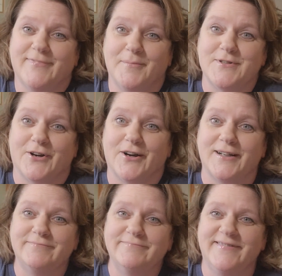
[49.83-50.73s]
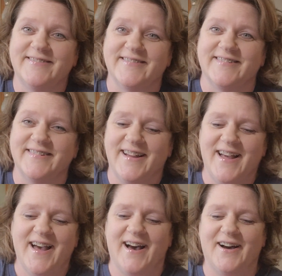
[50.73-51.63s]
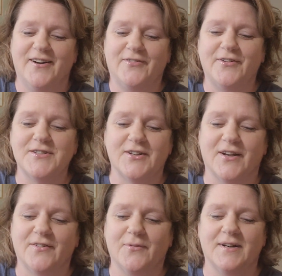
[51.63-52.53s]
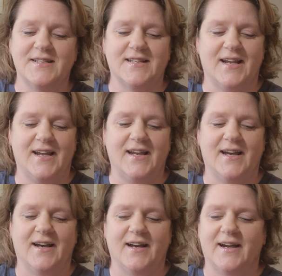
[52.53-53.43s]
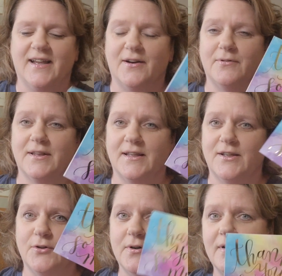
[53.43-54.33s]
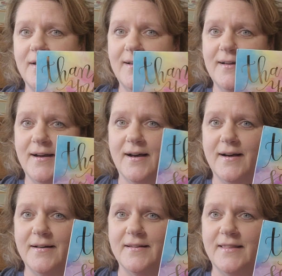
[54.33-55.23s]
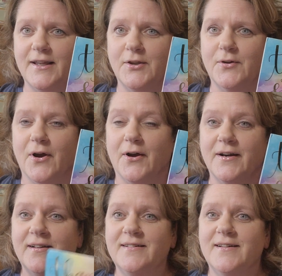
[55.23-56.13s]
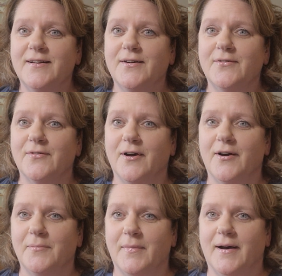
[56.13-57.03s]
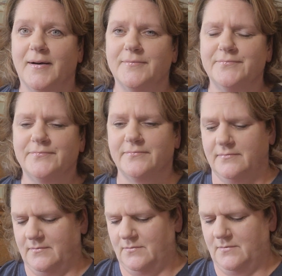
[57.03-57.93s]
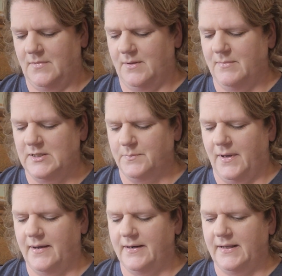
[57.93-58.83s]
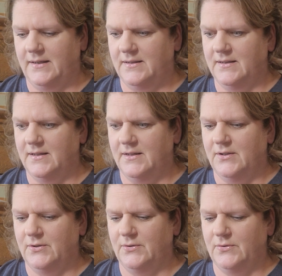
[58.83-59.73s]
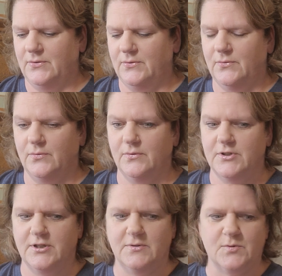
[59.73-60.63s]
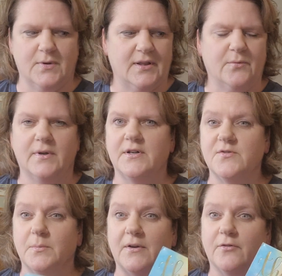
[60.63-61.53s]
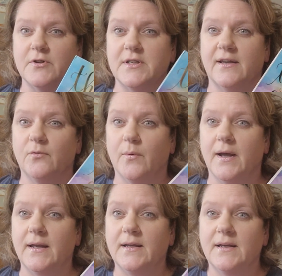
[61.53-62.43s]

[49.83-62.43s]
I'm sorry. First off, I want to say I got a really cute thank you card from Miss Bonnie, she was one of the winners for my first giveaway.